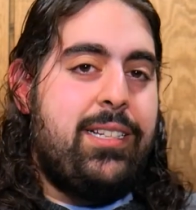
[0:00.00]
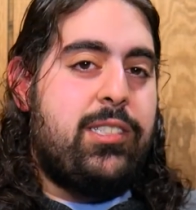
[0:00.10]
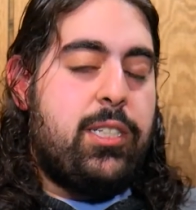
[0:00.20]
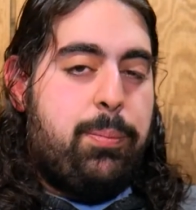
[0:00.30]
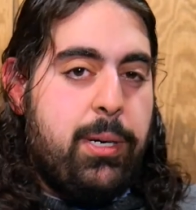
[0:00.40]

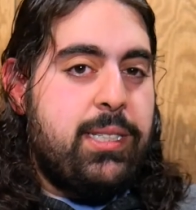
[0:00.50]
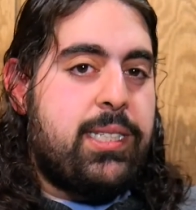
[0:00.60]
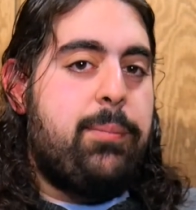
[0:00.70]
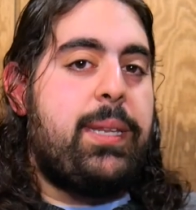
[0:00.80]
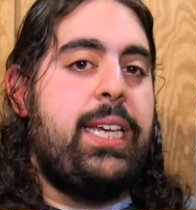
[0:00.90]
To put it
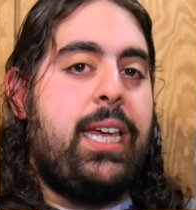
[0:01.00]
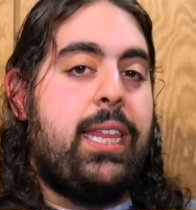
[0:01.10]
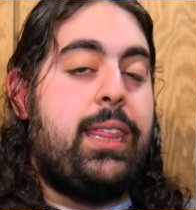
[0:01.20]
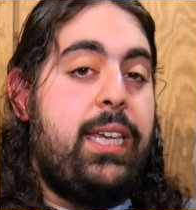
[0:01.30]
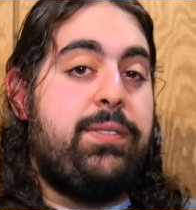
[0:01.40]
simply, A
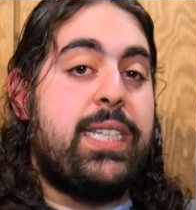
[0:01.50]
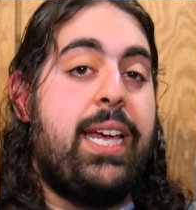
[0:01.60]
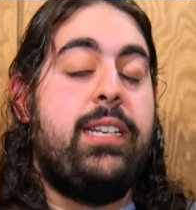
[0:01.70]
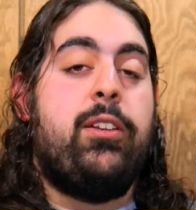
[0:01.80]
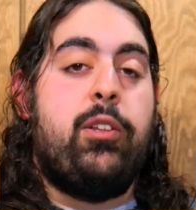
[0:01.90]
Thief's
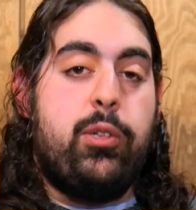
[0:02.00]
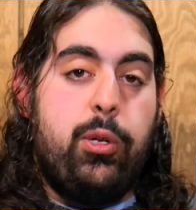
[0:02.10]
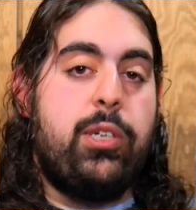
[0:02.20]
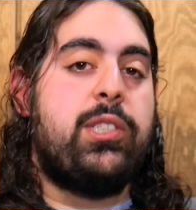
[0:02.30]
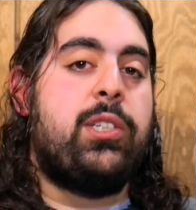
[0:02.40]
End
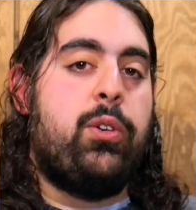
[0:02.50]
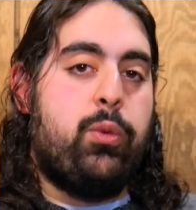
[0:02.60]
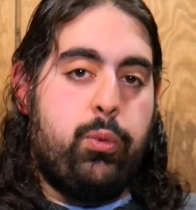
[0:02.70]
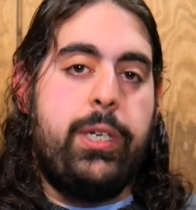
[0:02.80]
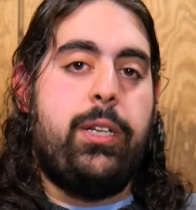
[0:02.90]
looks
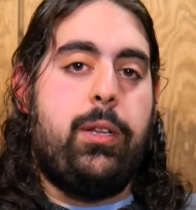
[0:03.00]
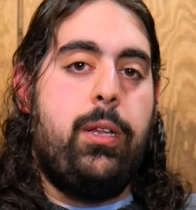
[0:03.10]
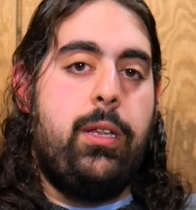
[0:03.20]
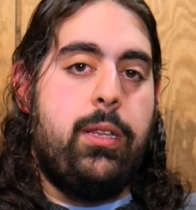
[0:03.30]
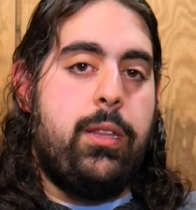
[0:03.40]
real.
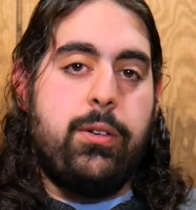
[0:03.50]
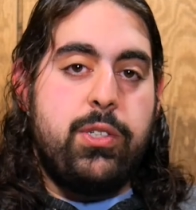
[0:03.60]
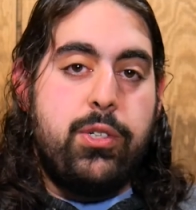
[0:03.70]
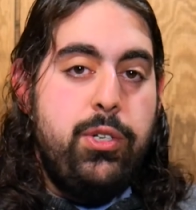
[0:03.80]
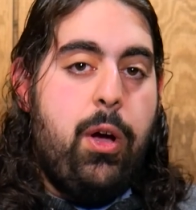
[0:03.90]

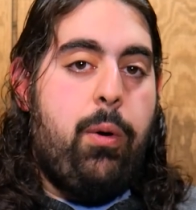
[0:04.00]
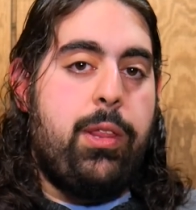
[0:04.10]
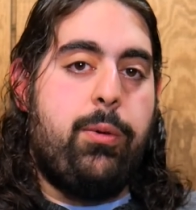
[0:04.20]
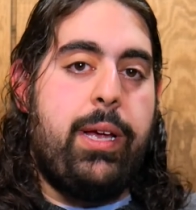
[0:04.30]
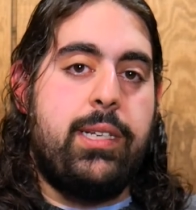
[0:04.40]
There's no
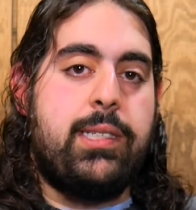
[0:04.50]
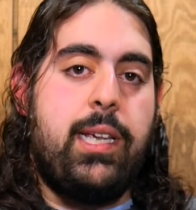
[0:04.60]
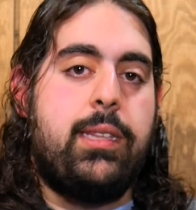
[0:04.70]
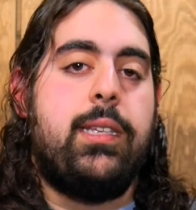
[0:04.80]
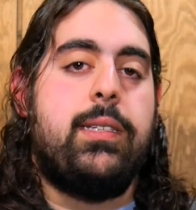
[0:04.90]
other way to
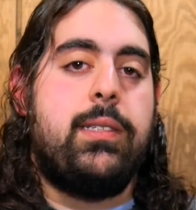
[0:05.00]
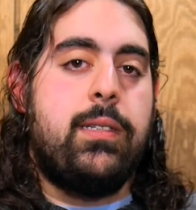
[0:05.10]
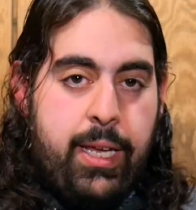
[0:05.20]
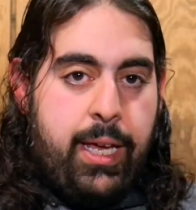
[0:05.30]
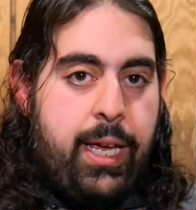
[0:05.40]
state this.
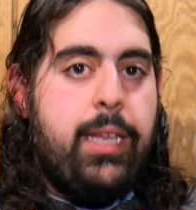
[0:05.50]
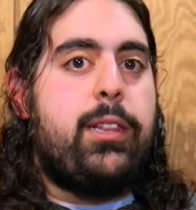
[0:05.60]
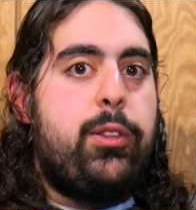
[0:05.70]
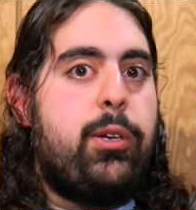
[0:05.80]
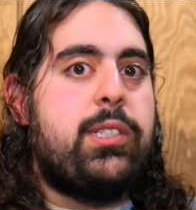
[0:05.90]
It
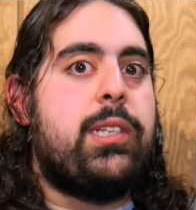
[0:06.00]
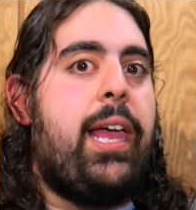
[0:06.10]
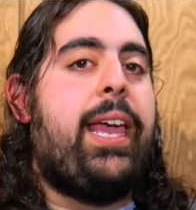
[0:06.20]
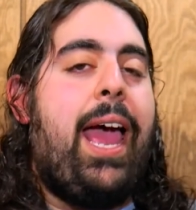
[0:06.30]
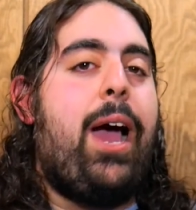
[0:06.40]
looks
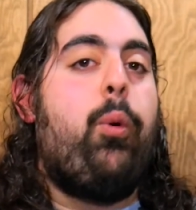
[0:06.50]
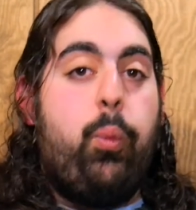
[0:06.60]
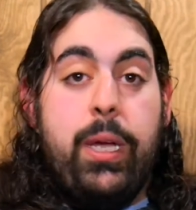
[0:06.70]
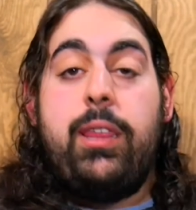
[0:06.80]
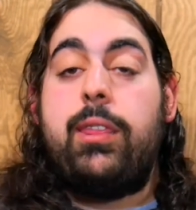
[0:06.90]
like how
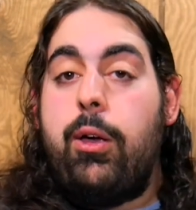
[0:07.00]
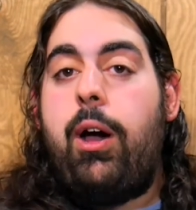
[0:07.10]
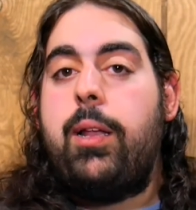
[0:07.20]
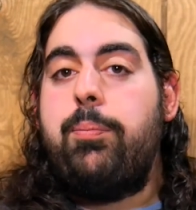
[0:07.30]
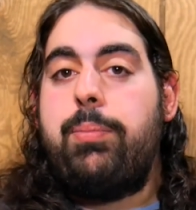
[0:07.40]
we
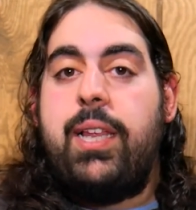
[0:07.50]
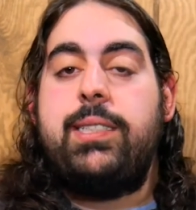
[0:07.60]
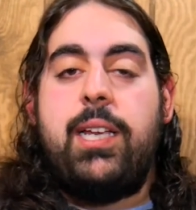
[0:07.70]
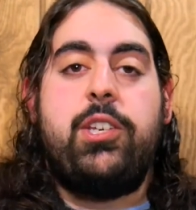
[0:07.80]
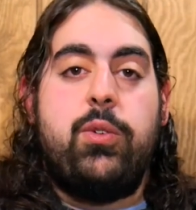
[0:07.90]
thought
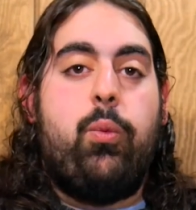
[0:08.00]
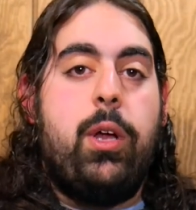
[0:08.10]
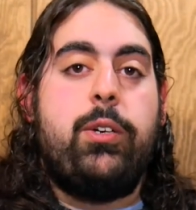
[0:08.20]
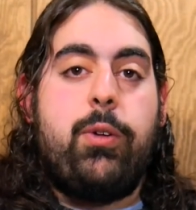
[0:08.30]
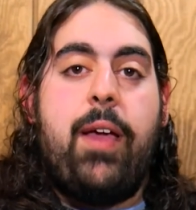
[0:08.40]
PlayStation
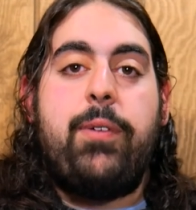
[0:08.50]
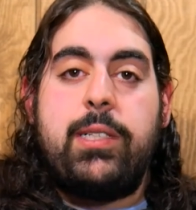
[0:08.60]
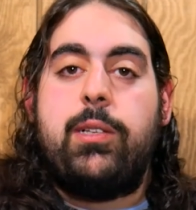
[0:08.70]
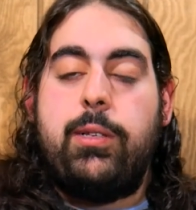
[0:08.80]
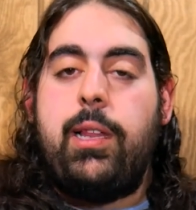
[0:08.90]
1
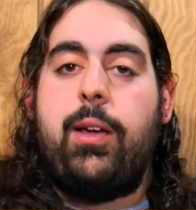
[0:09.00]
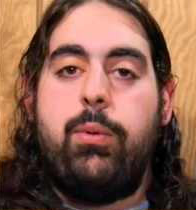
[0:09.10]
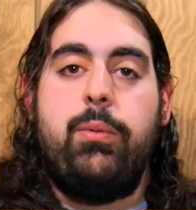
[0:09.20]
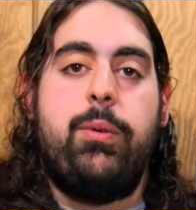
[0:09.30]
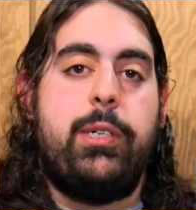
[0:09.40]
graphics looked like
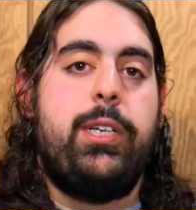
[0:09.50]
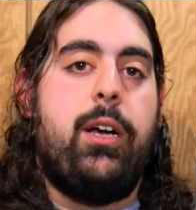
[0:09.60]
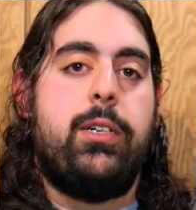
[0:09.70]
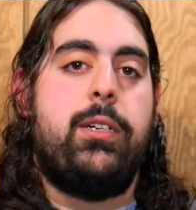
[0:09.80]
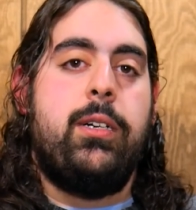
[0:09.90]
when we were
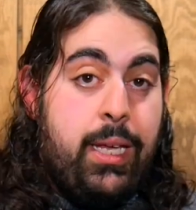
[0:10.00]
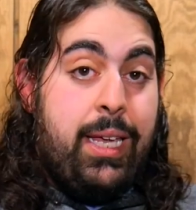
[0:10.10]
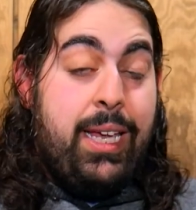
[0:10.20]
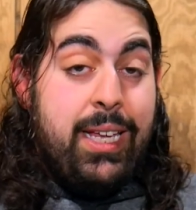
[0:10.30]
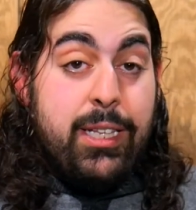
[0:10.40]
younger.
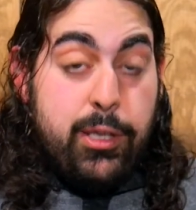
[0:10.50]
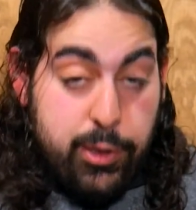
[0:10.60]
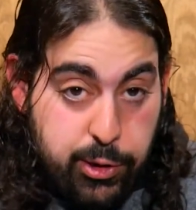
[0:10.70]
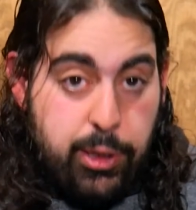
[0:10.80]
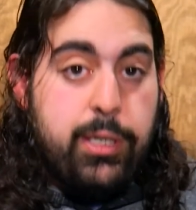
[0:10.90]
It
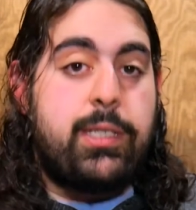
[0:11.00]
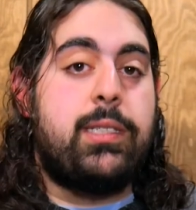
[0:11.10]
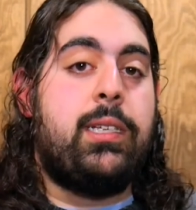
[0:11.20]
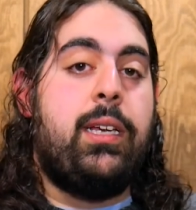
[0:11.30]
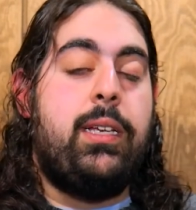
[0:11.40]

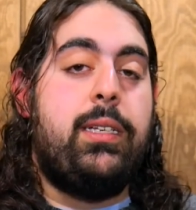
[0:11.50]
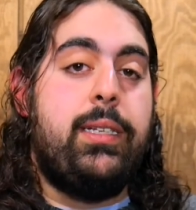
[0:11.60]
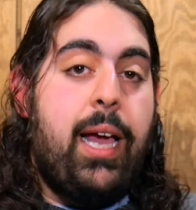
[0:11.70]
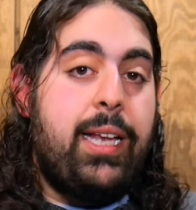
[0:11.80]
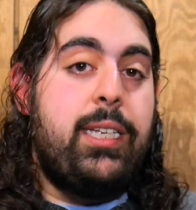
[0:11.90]
looks
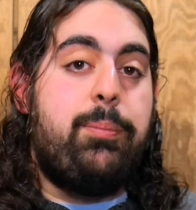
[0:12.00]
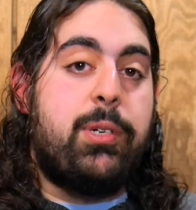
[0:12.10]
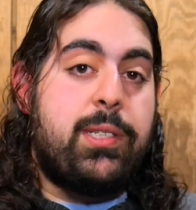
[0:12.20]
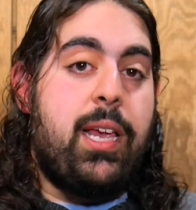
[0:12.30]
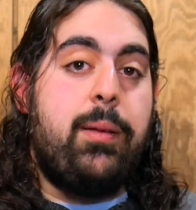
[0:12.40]

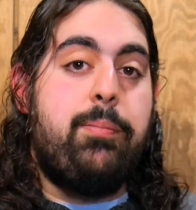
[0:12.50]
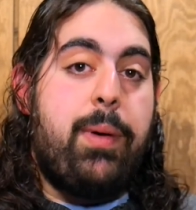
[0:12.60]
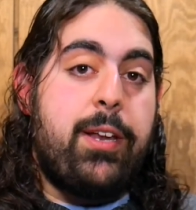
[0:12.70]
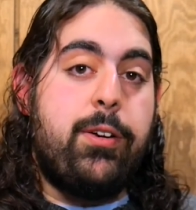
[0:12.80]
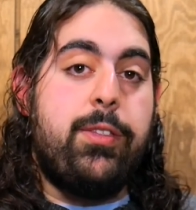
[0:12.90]
90%
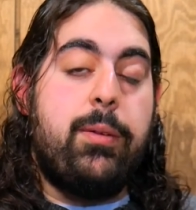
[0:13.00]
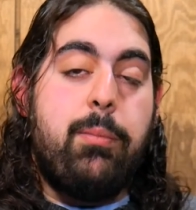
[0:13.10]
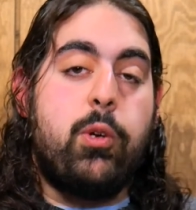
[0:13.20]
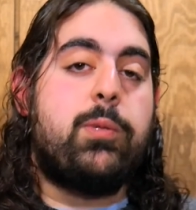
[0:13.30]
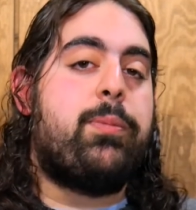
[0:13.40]
better than
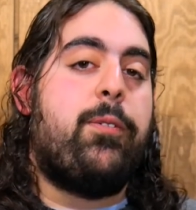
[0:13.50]
most